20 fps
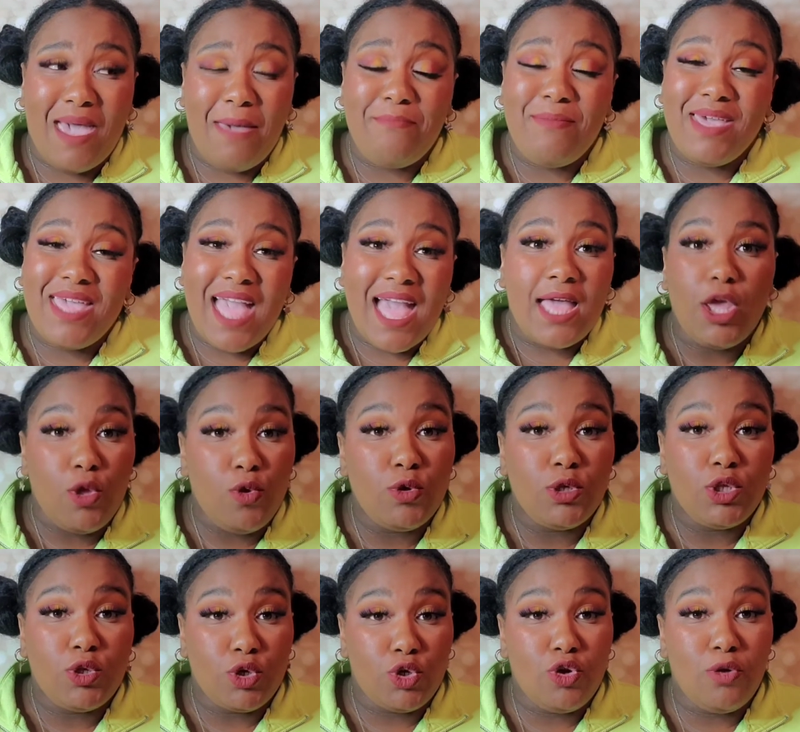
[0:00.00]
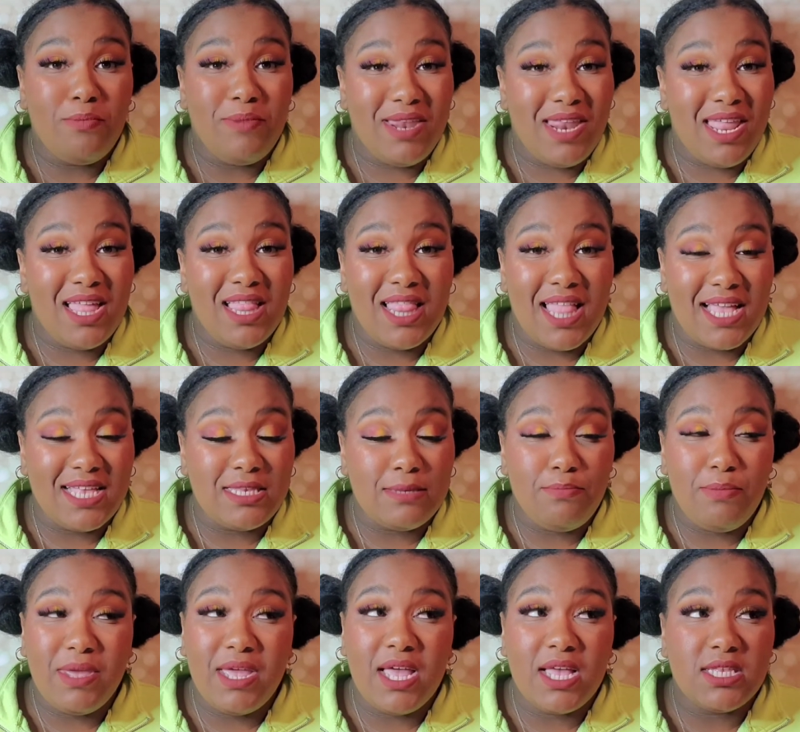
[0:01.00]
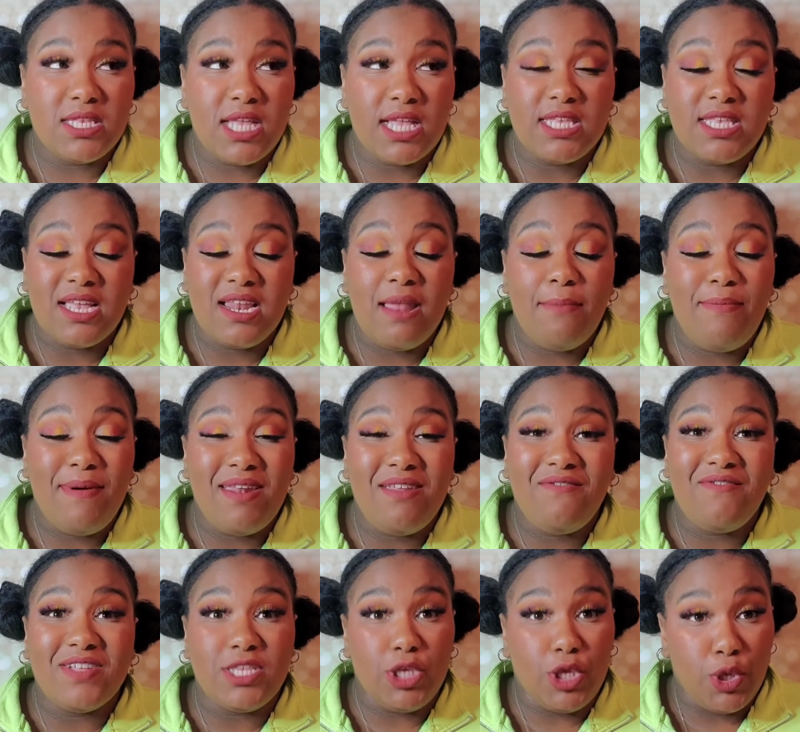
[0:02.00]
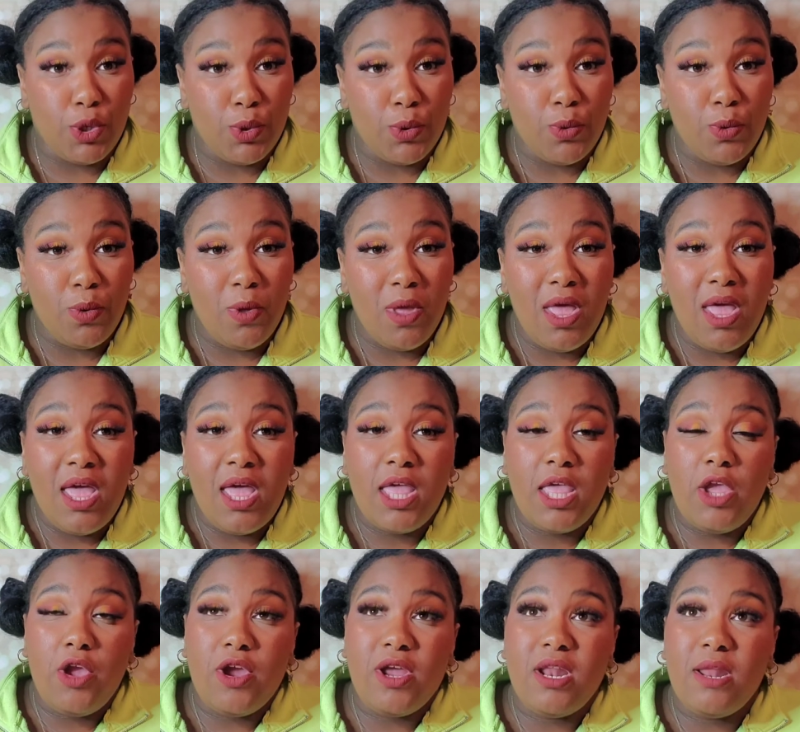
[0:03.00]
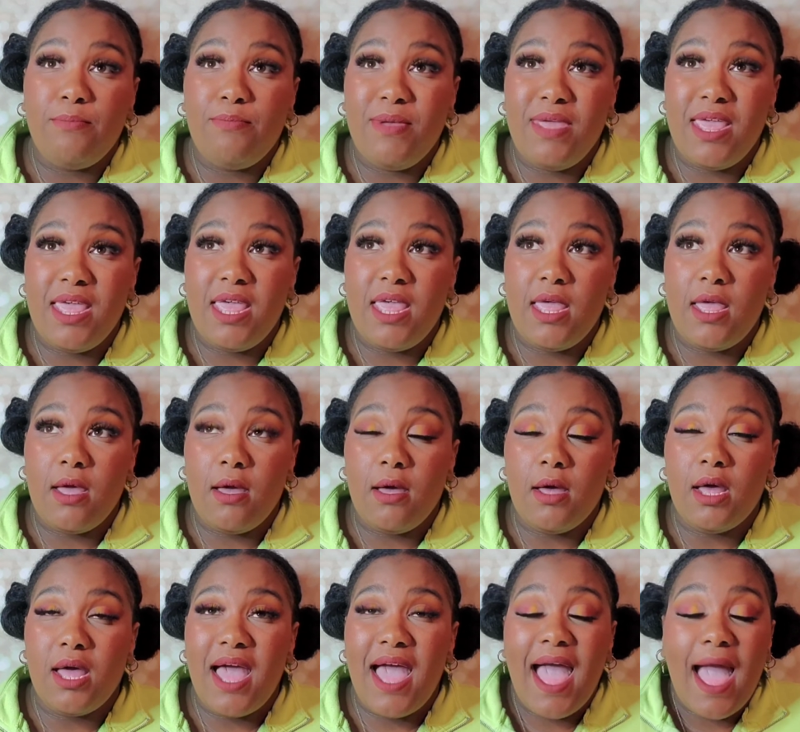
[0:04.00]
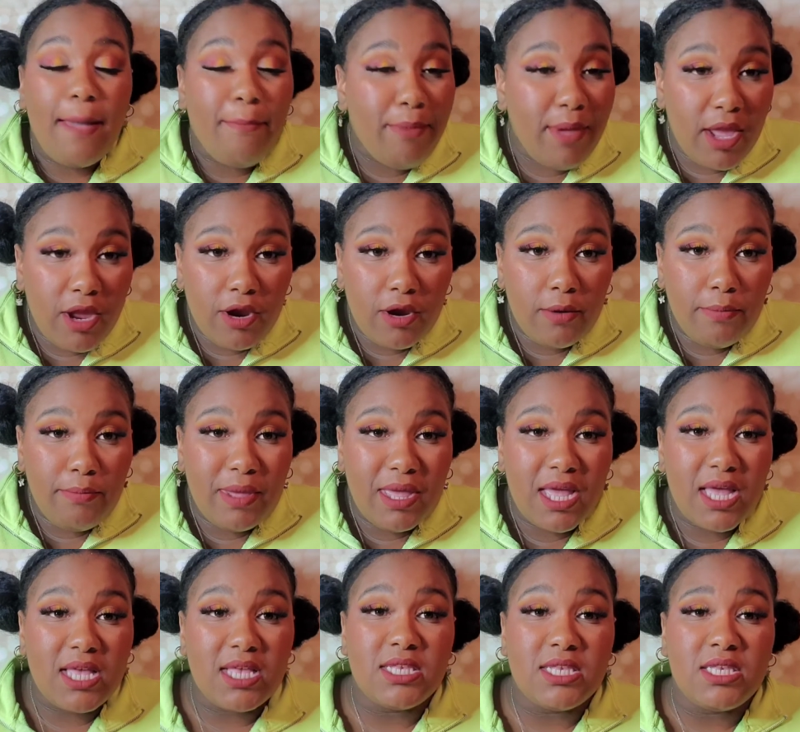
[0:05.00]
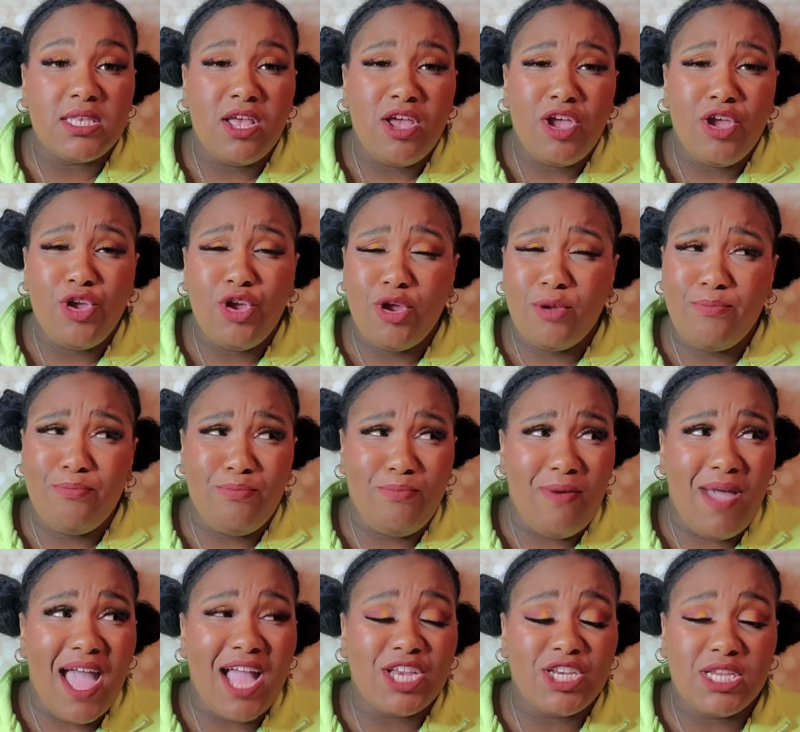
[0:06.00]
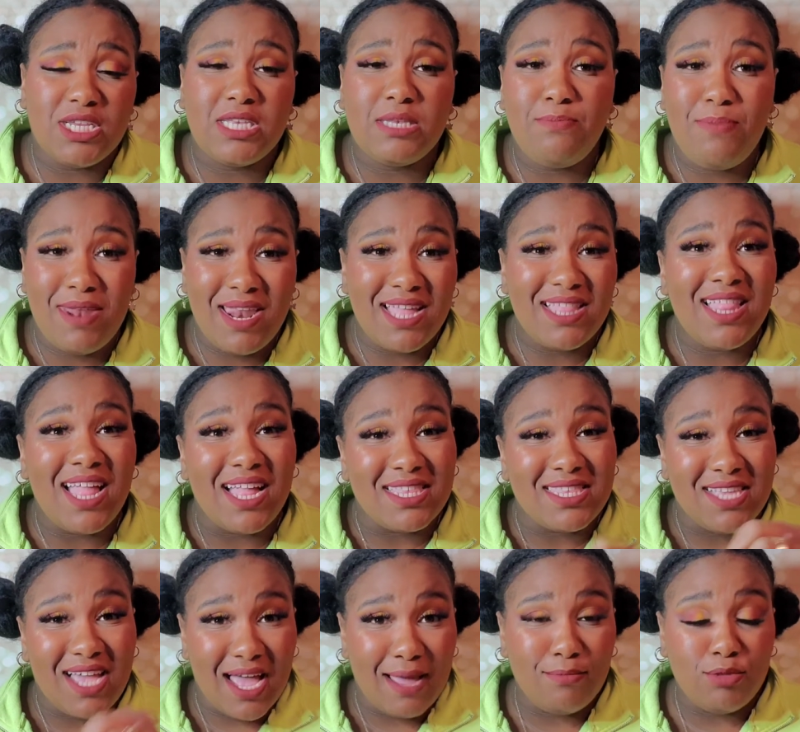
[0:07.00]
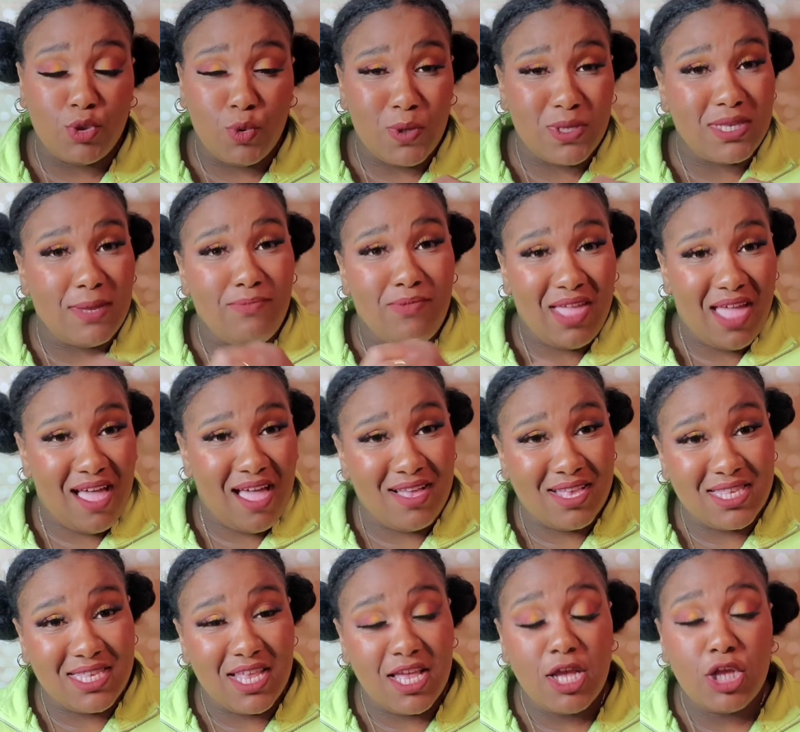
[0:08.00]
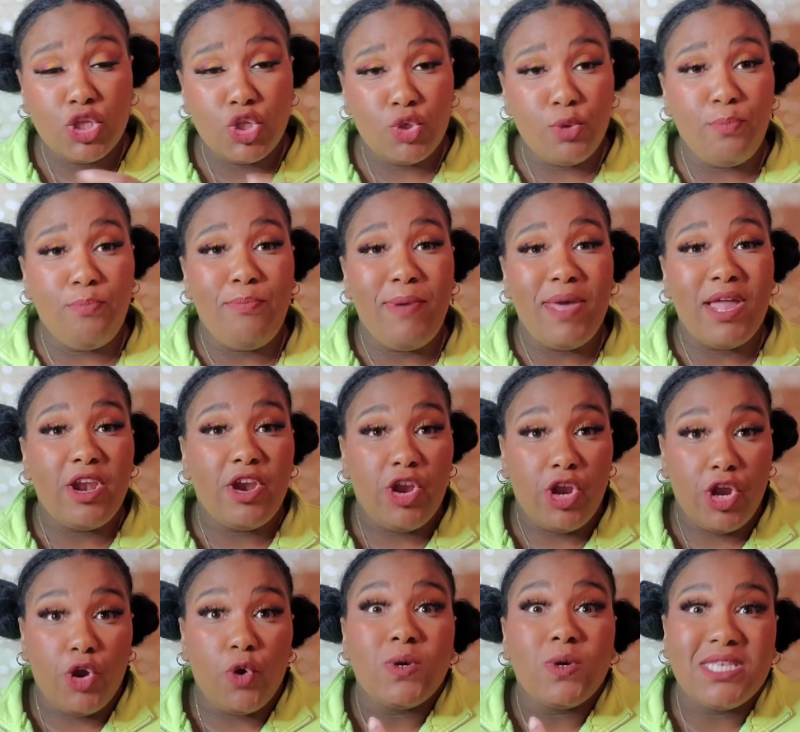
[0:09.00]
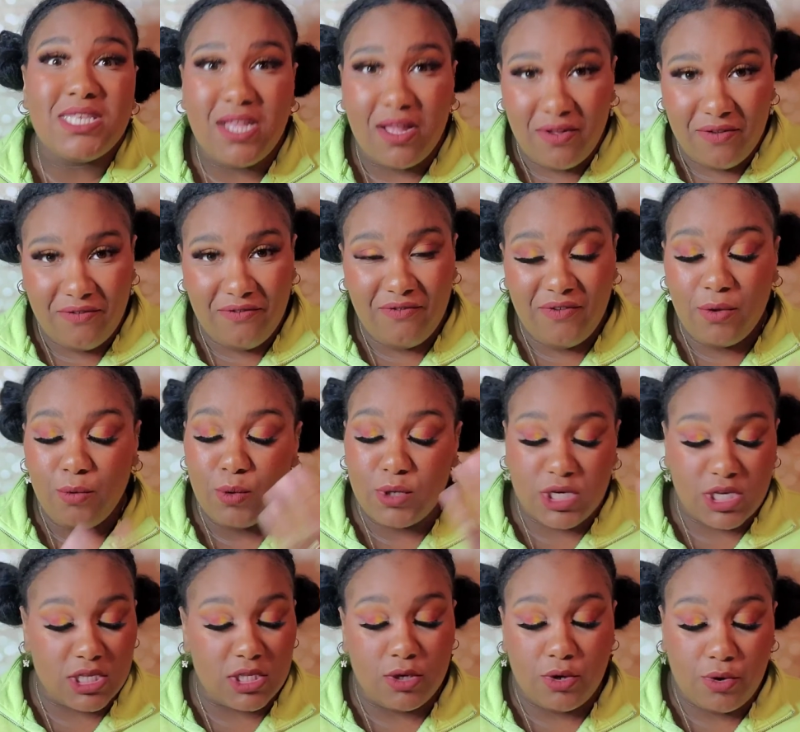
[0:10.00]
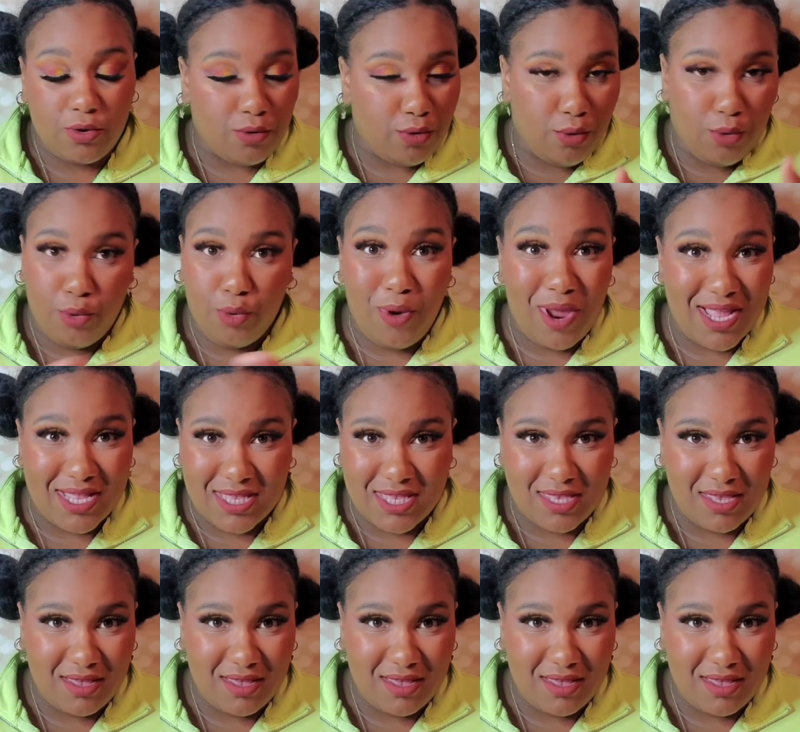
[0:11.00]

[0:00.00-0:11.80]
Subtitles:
But yeah, use social media less because it's gonna benefit you. You're gonna be happier because you're actually spending that time doing something else to better yourself, which is great.